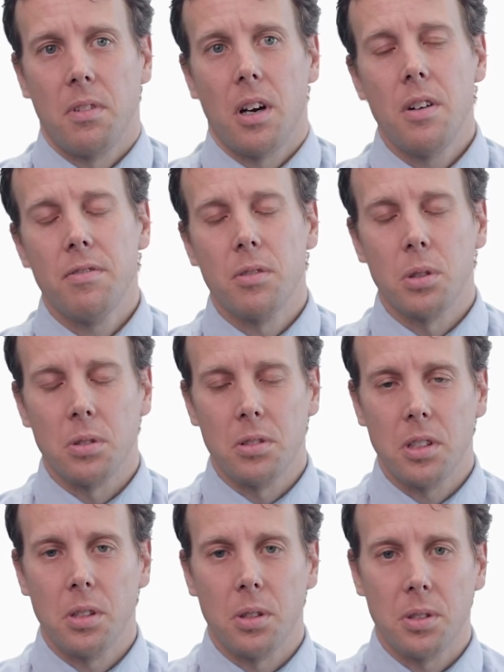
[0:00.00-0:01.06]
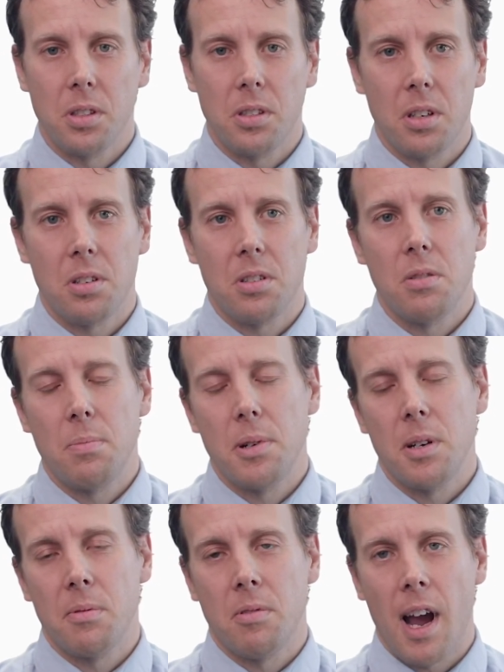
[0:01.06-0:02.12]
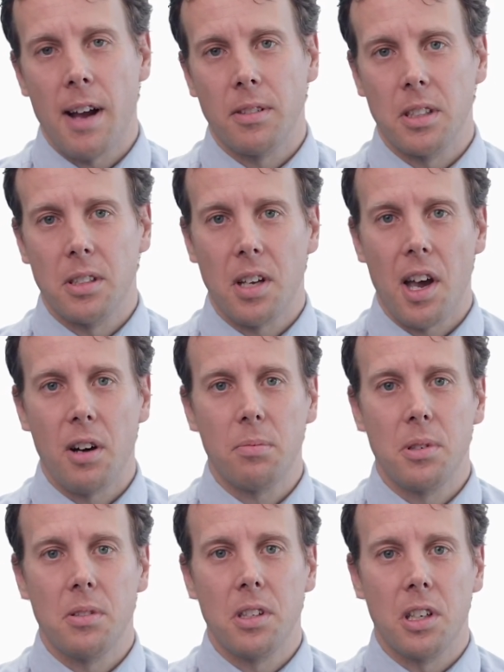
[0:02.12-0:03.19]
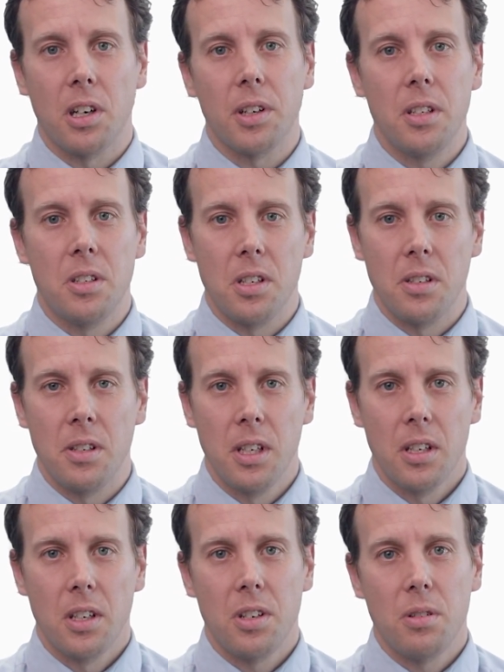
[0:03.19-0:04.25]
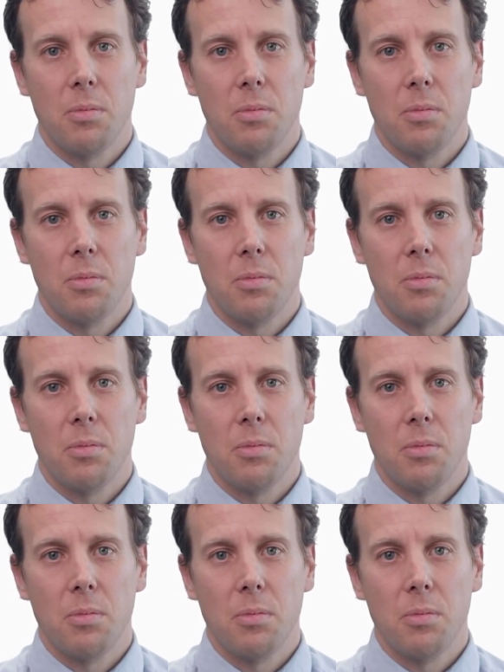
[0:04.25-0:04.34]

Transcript: Overall, the course is a superb grounding to help you and guide you as you